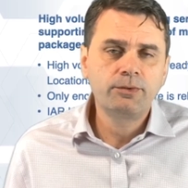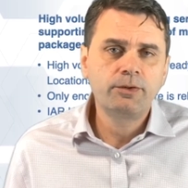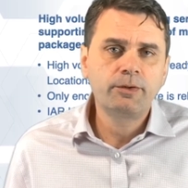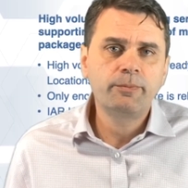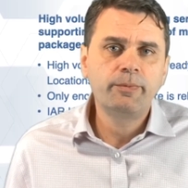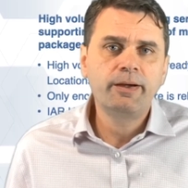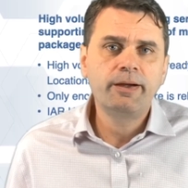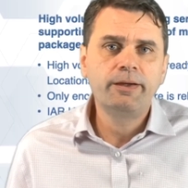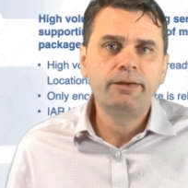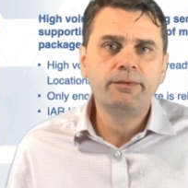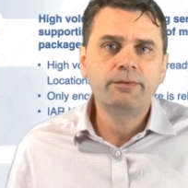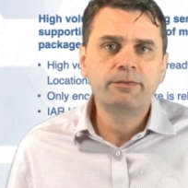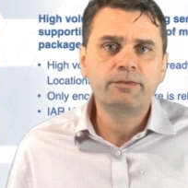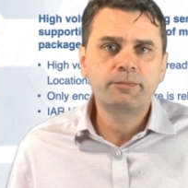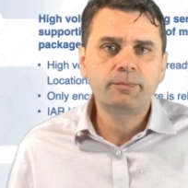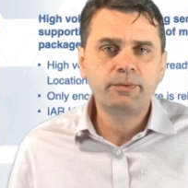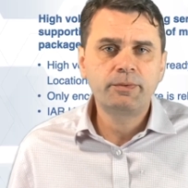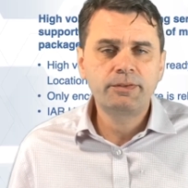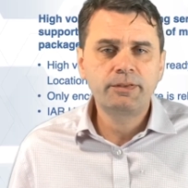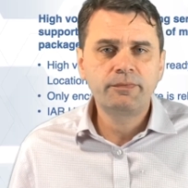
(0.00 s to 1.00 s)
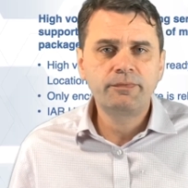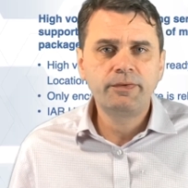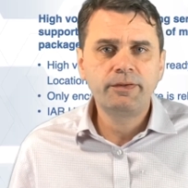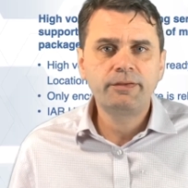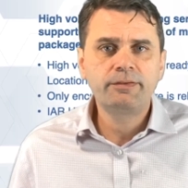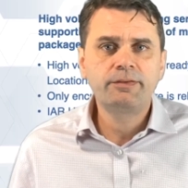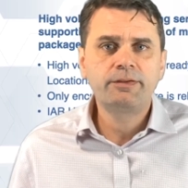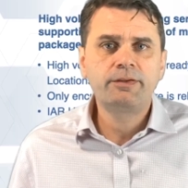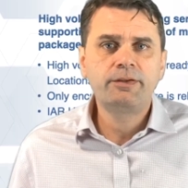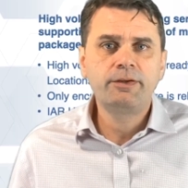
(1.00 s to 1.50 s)
about your specific
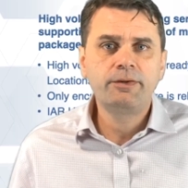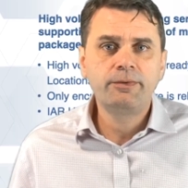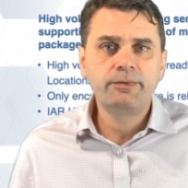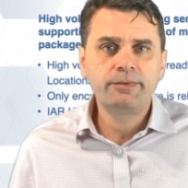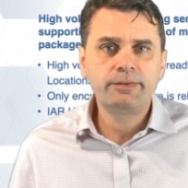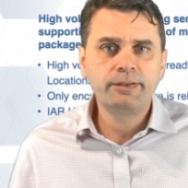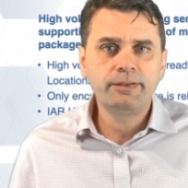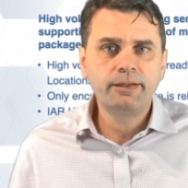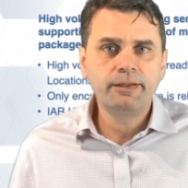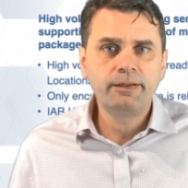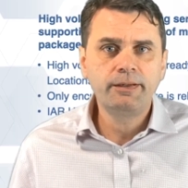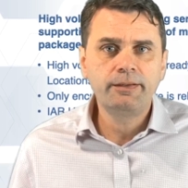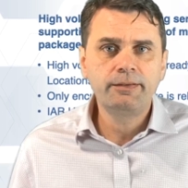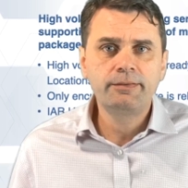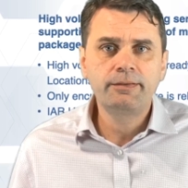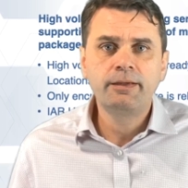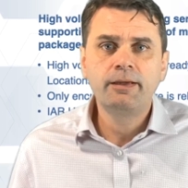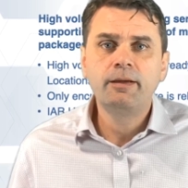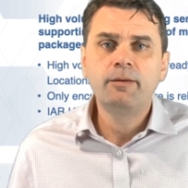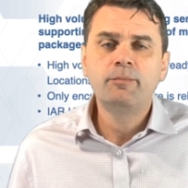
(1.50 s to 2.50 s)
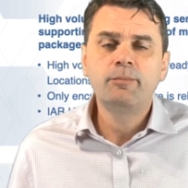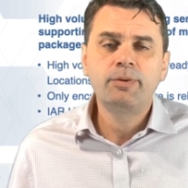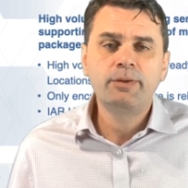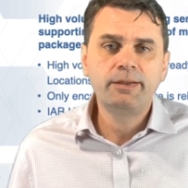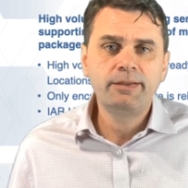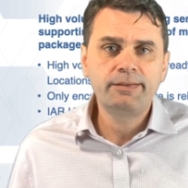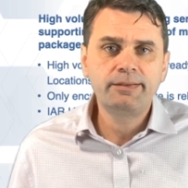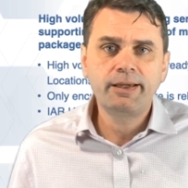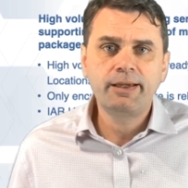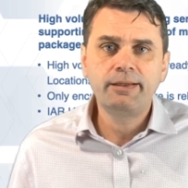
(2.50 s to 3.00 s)
security needs,
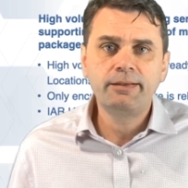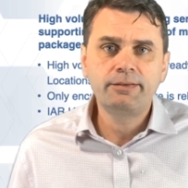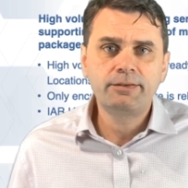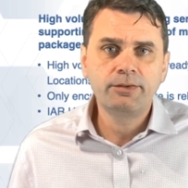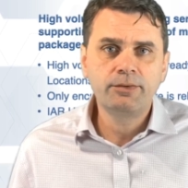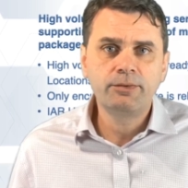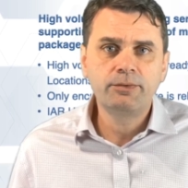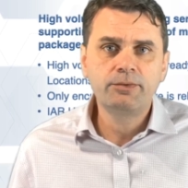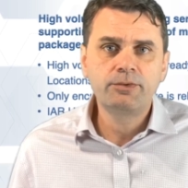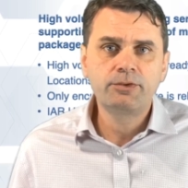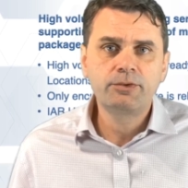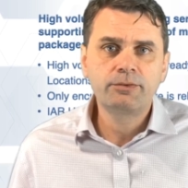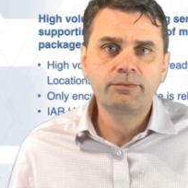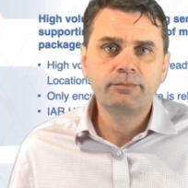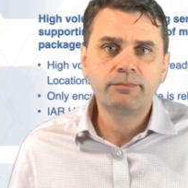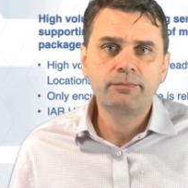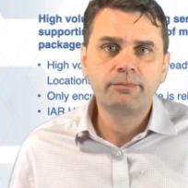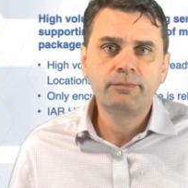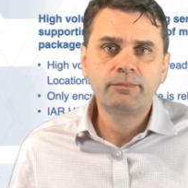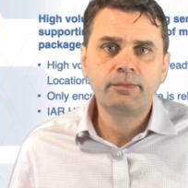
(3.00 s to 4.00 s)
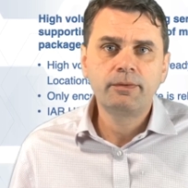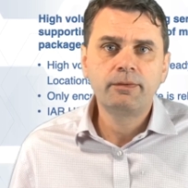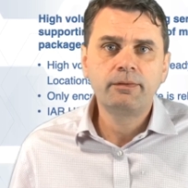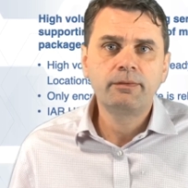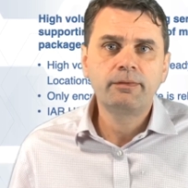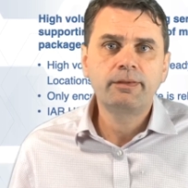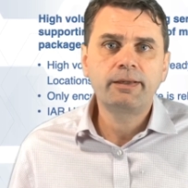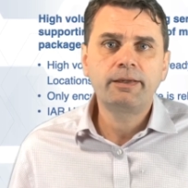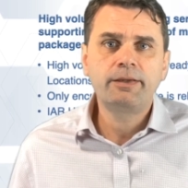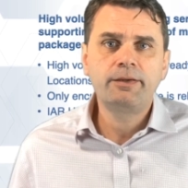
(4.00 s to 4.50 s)
please get in touch.
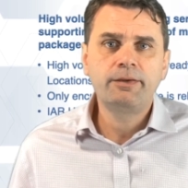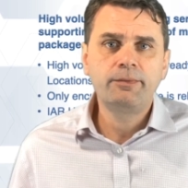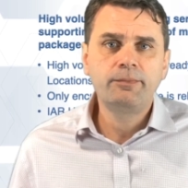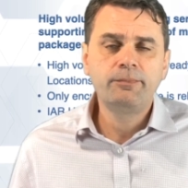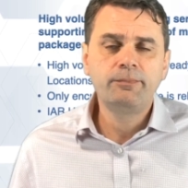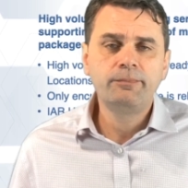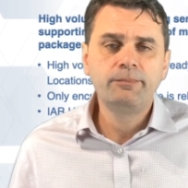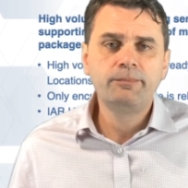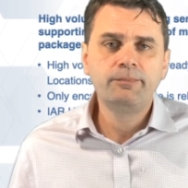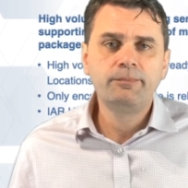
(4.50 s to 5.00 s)
Thank you.